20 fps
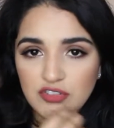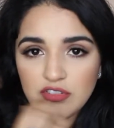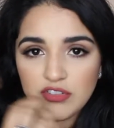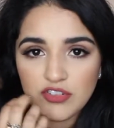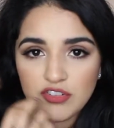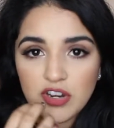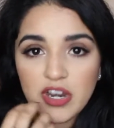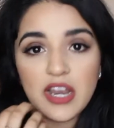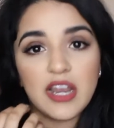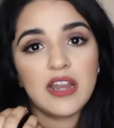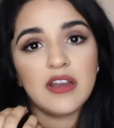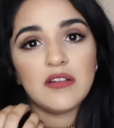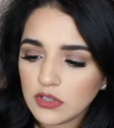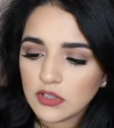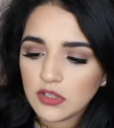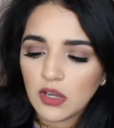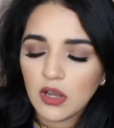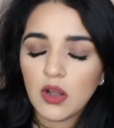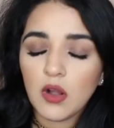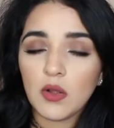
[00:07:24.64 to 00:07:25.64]
straight.
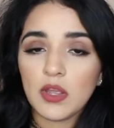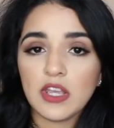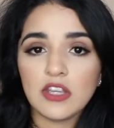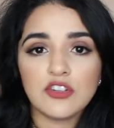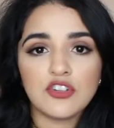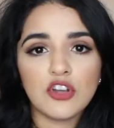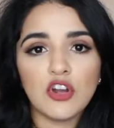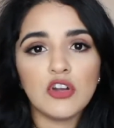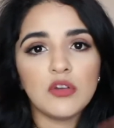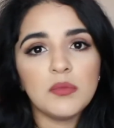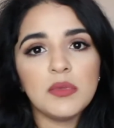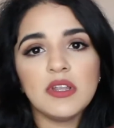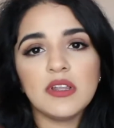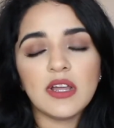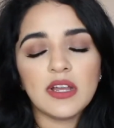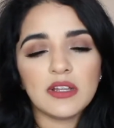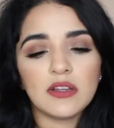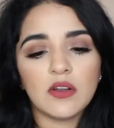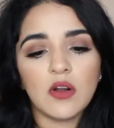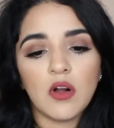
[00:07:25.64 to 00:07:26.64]
So he showed me
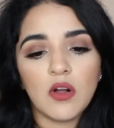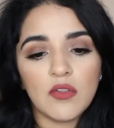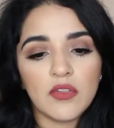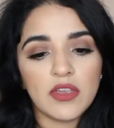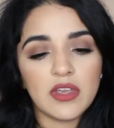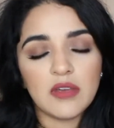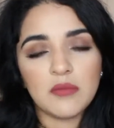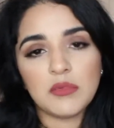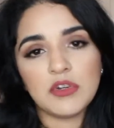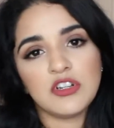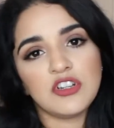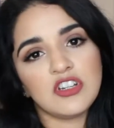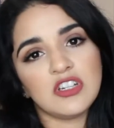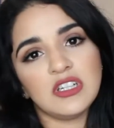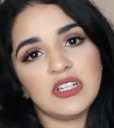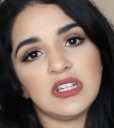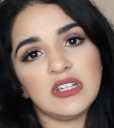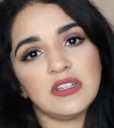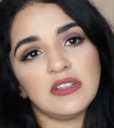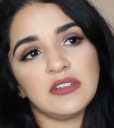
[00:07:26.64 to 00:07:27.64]
like all the
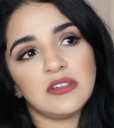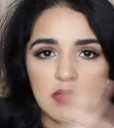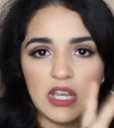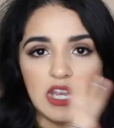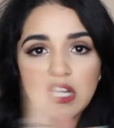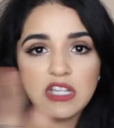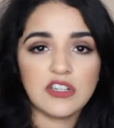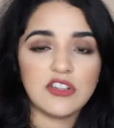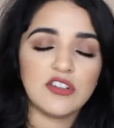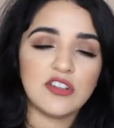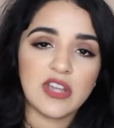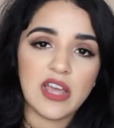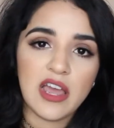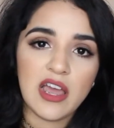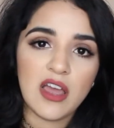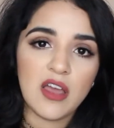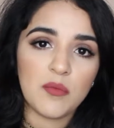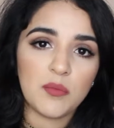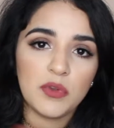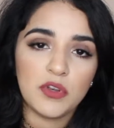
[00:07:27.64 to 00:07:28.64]
images, each
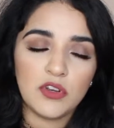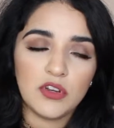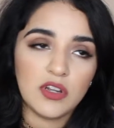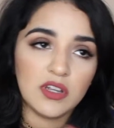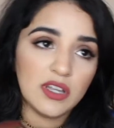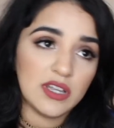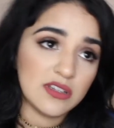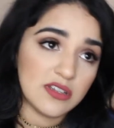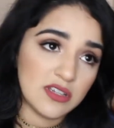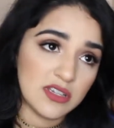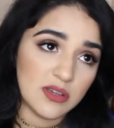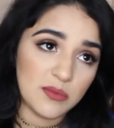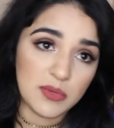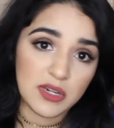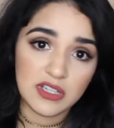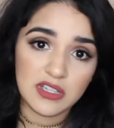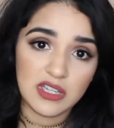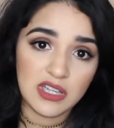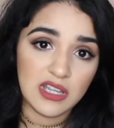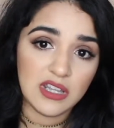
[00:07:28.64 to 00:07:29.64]
step, and you could like see
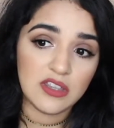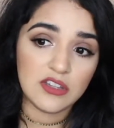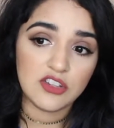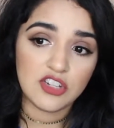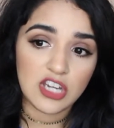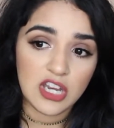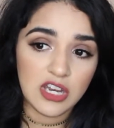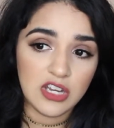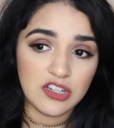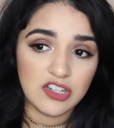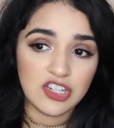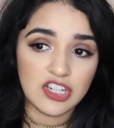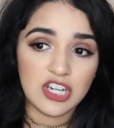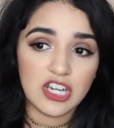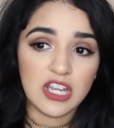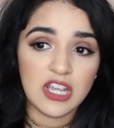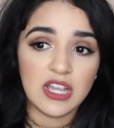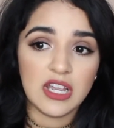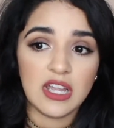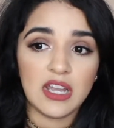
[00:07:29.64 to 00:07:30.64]
my teeth
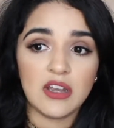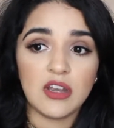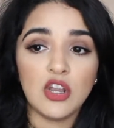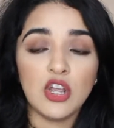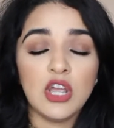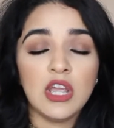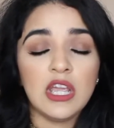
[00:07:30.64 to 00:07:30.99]
changing, and